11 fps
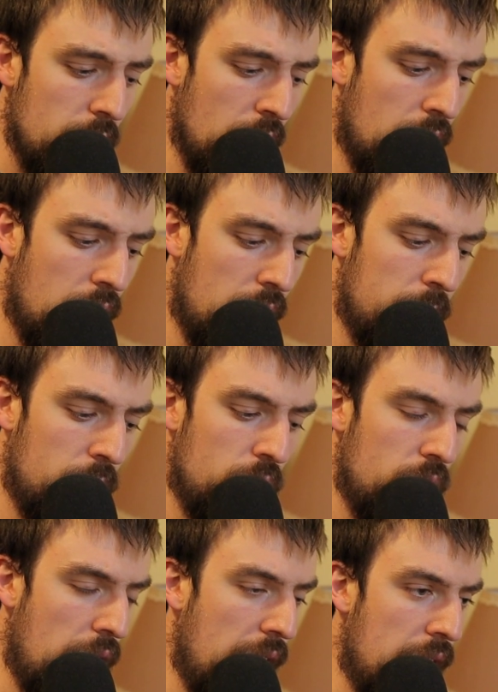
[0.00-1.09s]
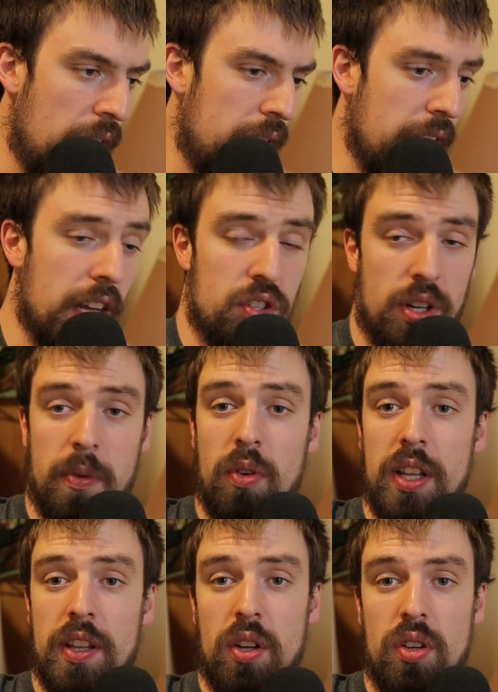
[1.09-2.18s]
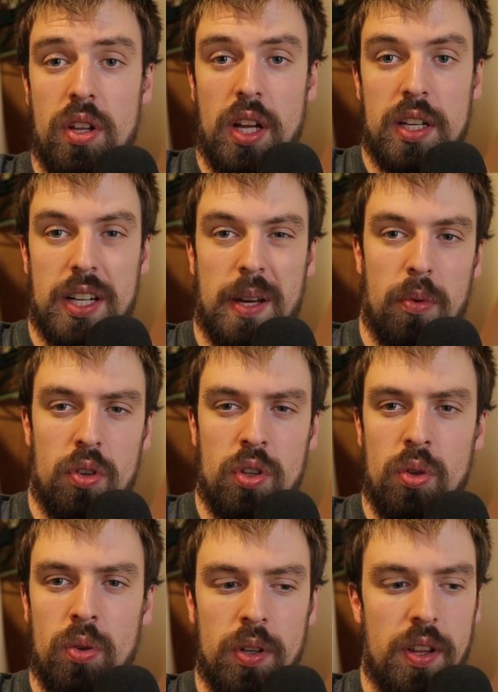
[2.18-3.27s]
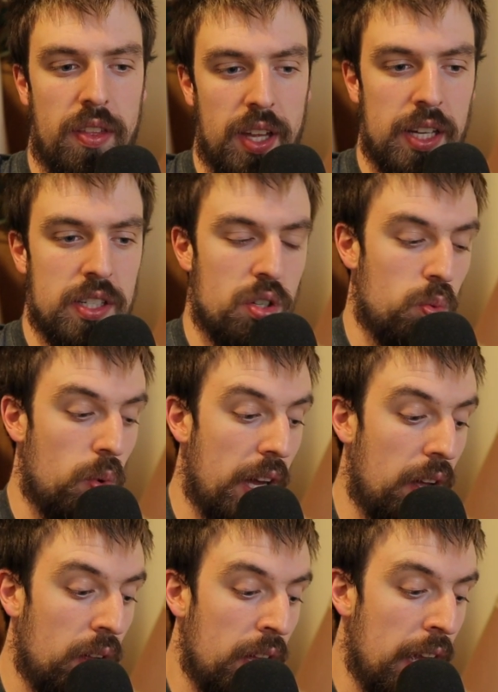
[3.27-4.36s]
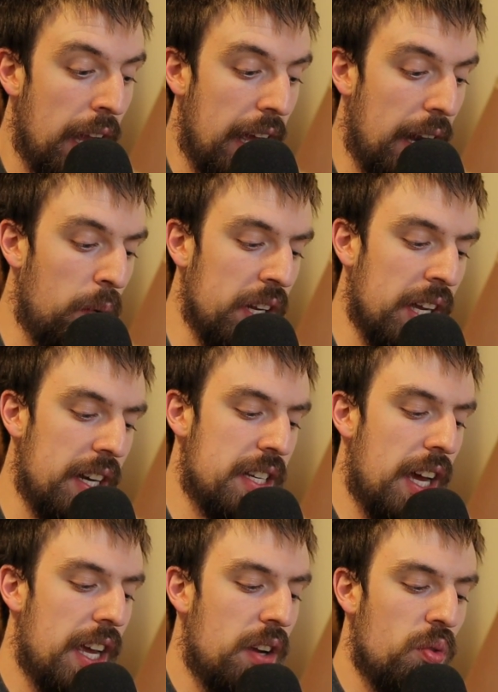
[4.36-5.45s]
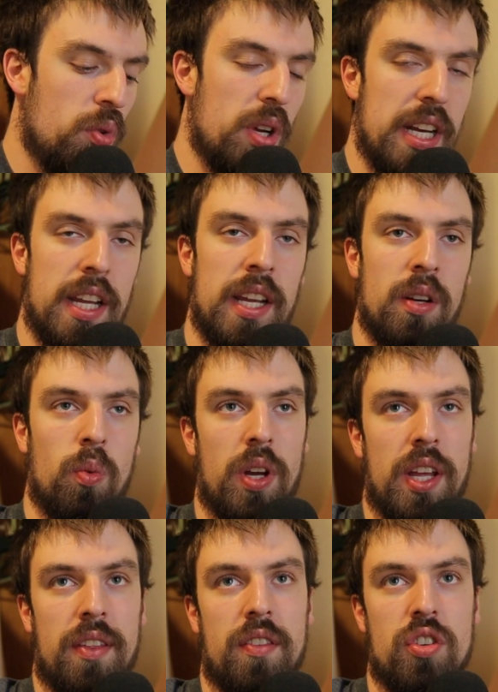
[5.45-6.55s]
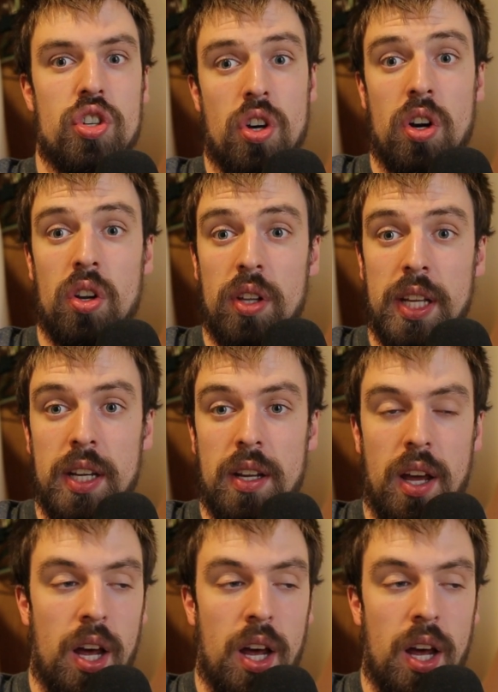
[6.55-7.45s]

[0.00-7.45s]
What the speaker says: so I've been reading a couple new things as well. And I want to kind of tie in reading with journaling.